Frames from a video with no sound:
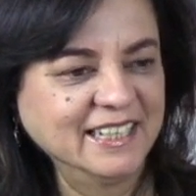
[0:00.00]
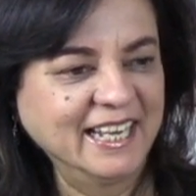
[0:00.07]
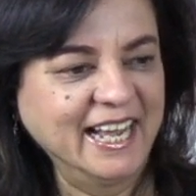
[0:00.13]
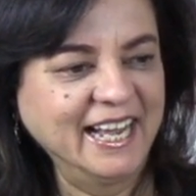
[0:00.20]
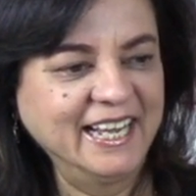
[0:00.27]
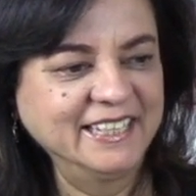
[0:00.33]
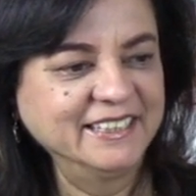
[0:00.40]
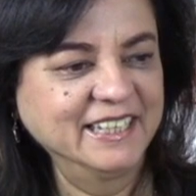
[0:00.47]

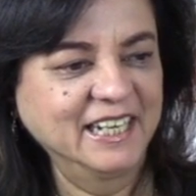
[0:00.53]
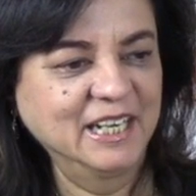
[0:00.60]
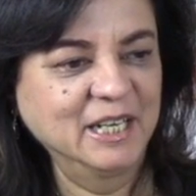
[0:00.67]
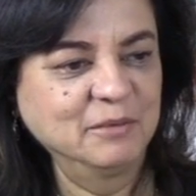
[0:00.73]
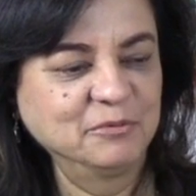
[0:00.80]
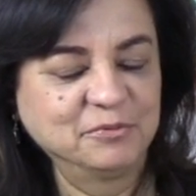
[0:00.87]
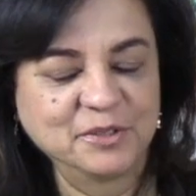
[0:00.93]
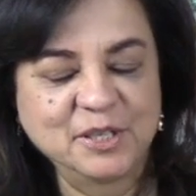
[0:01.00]
And
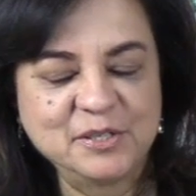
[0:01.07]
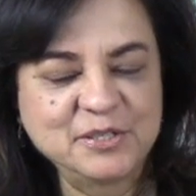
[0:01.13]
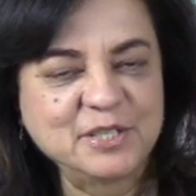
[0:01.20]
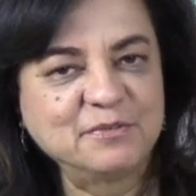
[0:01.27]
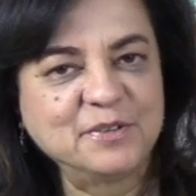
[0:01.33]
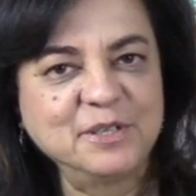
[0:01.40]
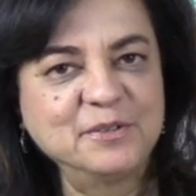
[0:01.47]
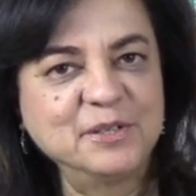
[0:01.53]
um, for those
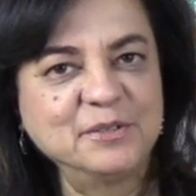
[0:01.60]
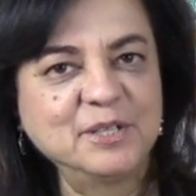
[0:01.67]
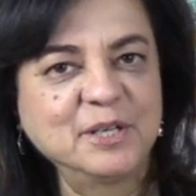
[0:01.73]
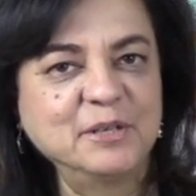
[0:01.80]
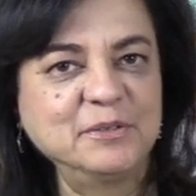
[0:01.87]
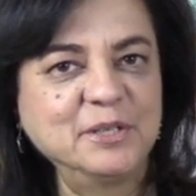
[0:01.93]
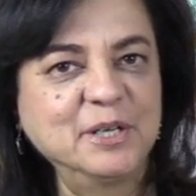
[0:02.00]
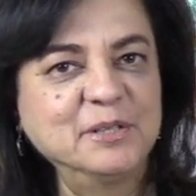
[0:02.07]
of you who
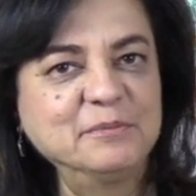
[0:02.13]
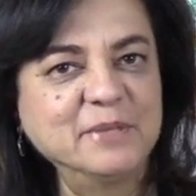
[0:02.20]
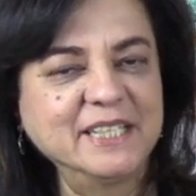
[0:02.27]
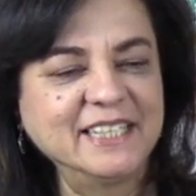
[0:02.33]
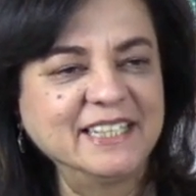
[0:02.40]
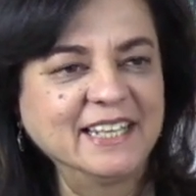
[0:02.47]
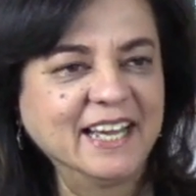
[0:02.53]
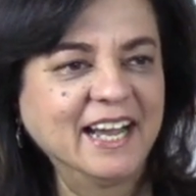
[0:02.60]
don't know
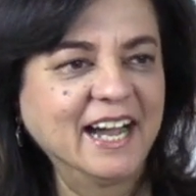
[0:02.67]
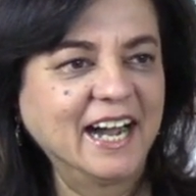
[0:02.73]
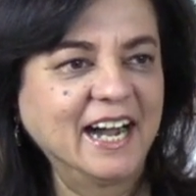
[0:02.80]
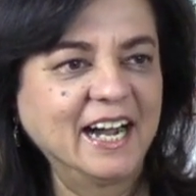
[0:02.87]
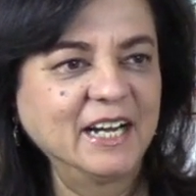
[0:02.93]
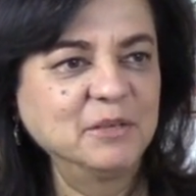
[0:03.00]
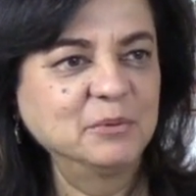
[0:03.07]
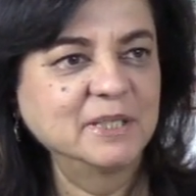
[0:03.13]
me,
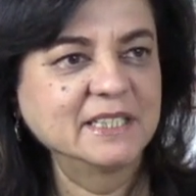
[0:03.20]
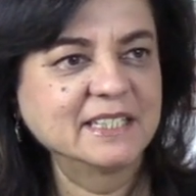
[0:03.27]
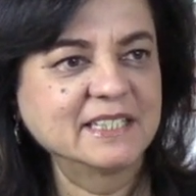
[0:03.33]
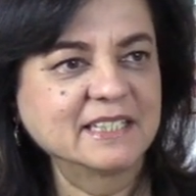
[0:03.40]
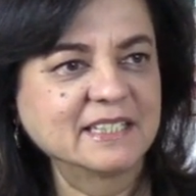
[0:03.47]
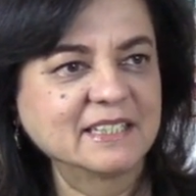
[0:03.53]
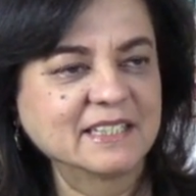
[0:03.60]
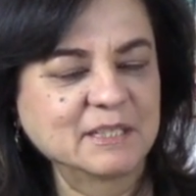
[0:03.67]
I
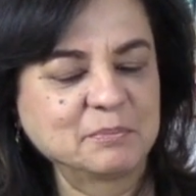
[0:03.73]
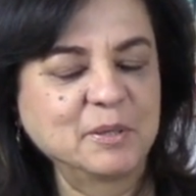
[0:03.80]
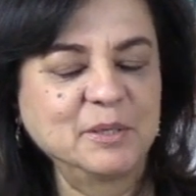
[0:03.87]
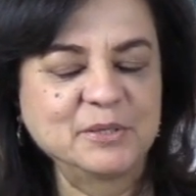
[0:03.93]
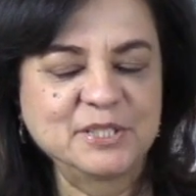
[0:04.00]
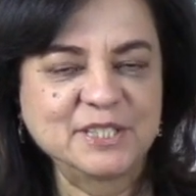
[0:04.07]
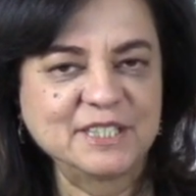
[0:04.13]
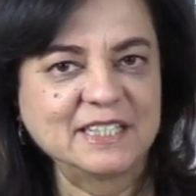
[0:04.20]
was
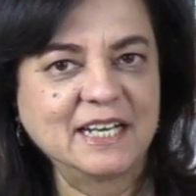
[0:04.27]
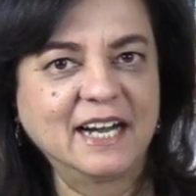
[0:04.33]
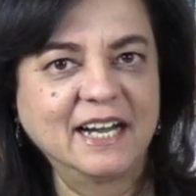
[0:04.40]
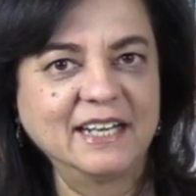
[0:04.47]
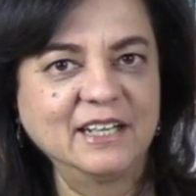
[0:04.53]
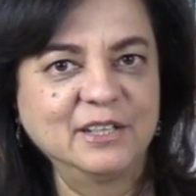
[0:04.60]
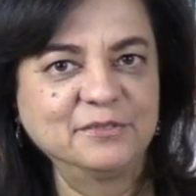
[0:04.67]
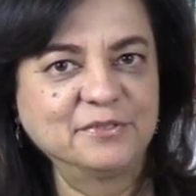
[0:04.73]
supposed to
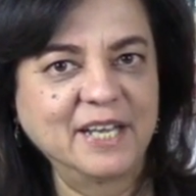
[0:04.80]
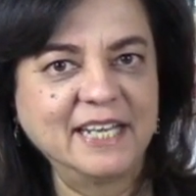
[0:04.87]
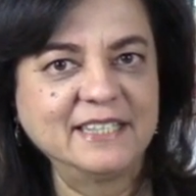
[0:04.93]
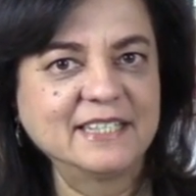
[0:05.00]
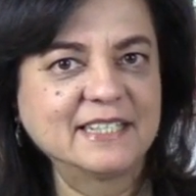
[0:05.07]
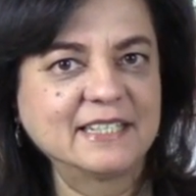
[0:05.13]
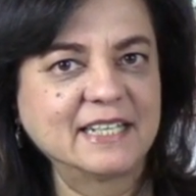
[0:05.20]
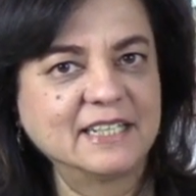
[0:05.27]
die of
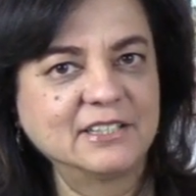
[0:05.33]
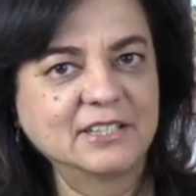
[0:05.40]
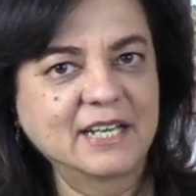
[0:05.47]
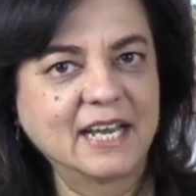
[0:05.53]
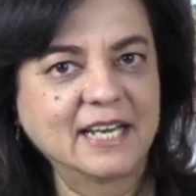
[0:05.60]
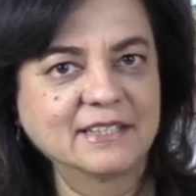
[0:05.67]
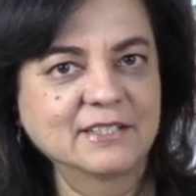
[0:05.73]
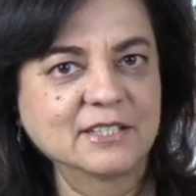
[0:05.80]
end stage
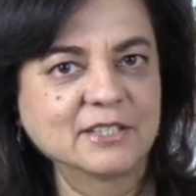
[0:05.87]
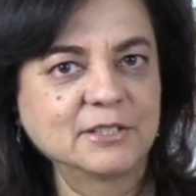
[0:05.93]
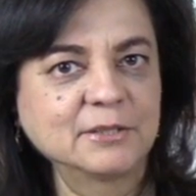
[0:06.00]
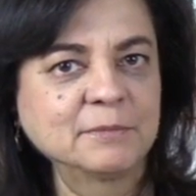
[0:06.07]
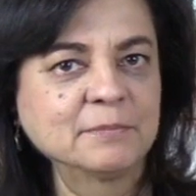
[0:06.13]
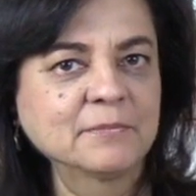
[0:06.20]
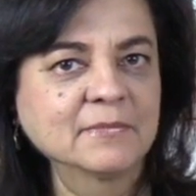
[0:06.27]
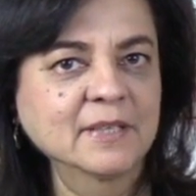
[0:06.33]

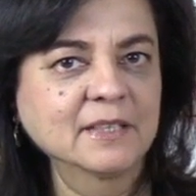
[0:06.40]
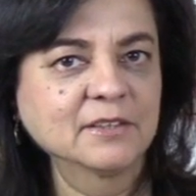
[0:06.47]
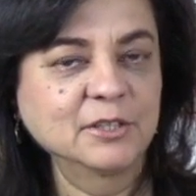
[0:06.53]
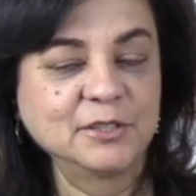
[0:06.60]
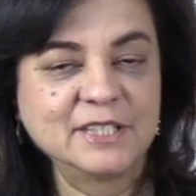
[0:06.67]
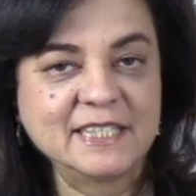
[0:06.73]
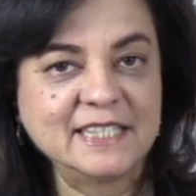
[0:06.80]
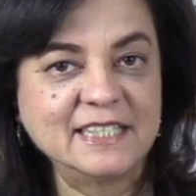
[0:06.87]
cancer
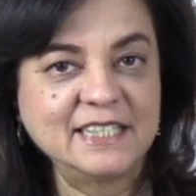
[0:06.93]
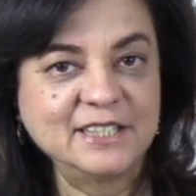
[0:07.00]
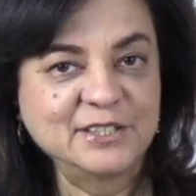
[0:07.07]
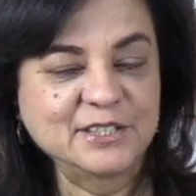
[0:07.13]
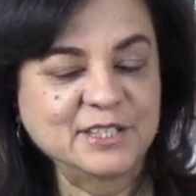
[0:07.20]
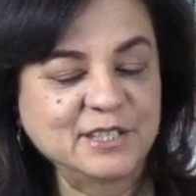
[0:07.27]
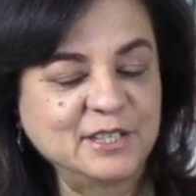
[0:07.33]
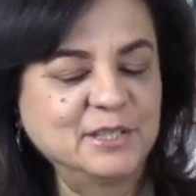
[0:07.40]
13
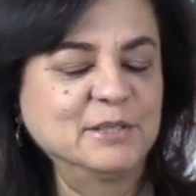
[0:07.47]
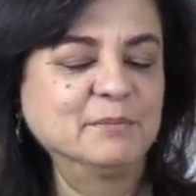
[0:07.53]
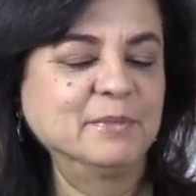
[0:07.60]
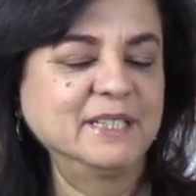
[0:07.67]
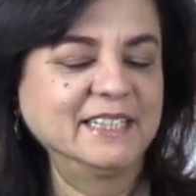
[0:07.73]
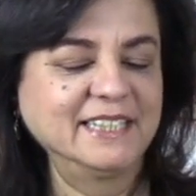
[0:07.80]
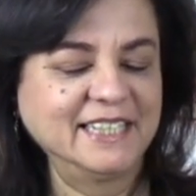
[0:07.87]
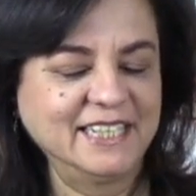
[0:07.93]
years ago,
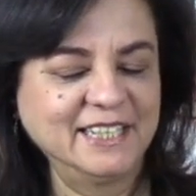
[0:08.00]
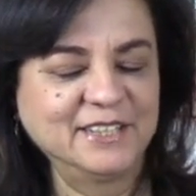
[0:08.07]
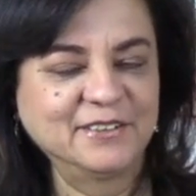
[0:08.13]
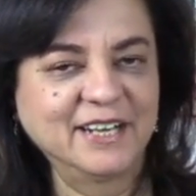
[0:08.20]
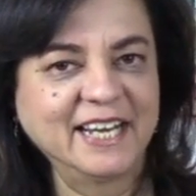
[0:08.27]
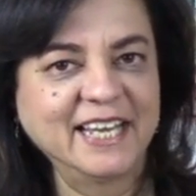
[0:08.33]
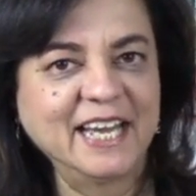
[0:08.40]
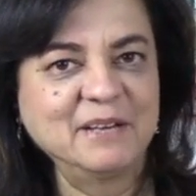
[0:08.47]
but
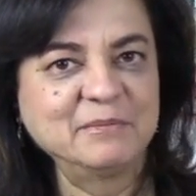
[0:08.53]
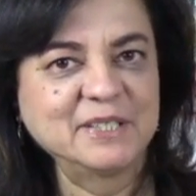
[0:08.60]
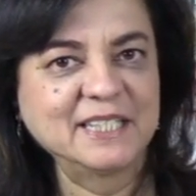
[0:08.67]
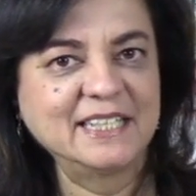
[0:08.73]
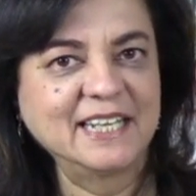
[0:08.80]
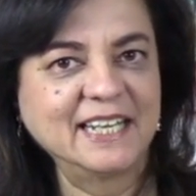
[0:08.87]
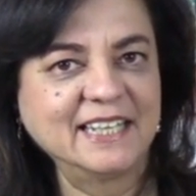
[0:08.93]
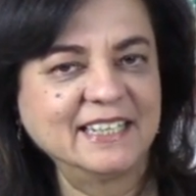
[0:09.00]
here I am
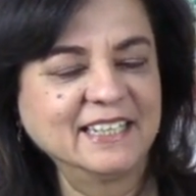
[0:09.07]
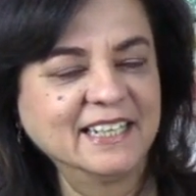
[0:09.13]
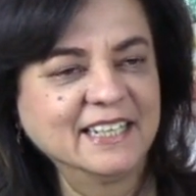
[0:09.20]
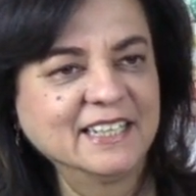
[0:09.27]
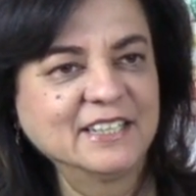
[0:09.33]
today.